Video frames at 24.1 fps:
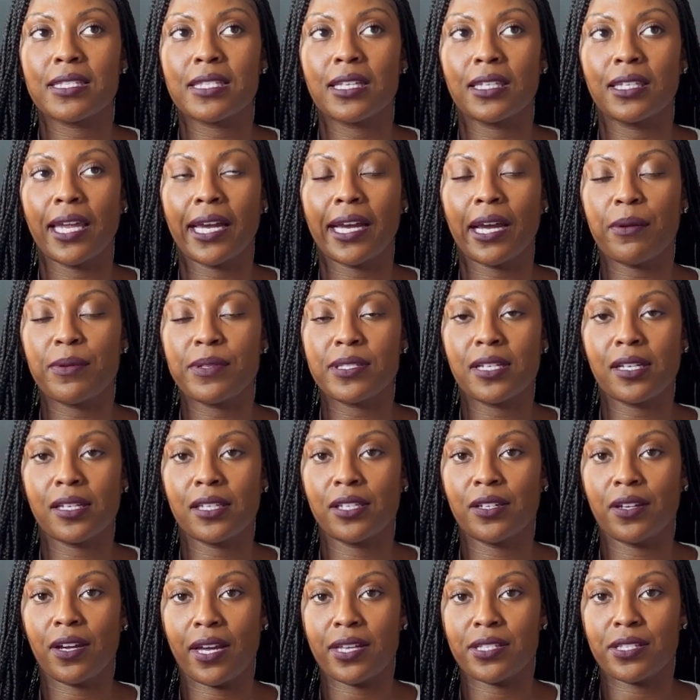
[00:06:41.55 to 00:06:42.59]
like I was telling you
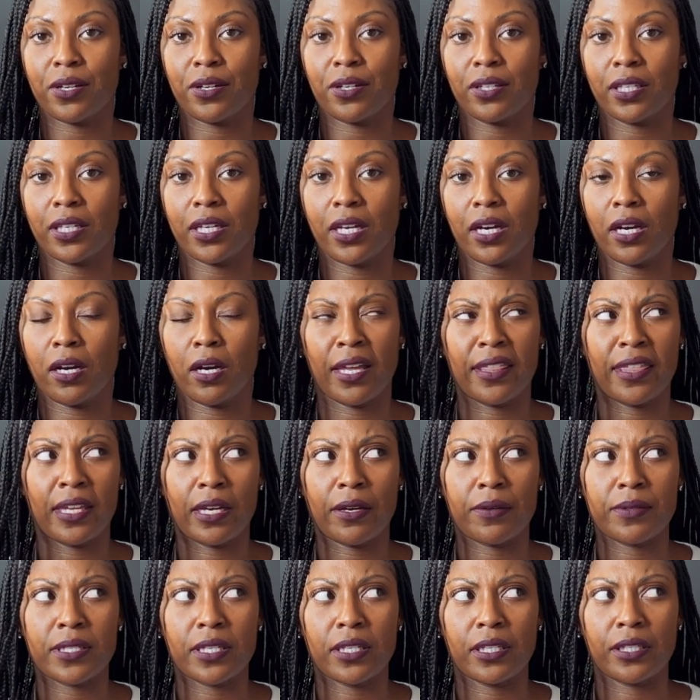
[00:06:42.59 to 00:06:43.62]
guys earlier,
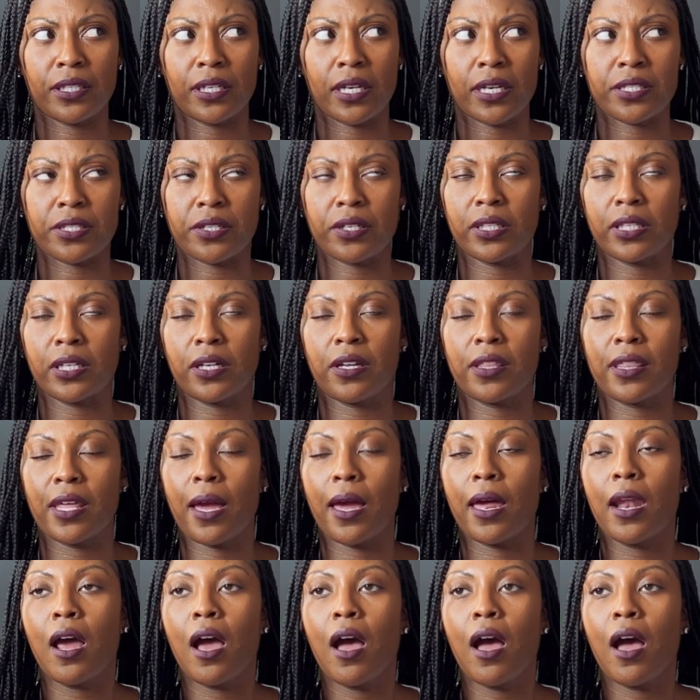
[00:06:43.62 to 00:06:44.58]
that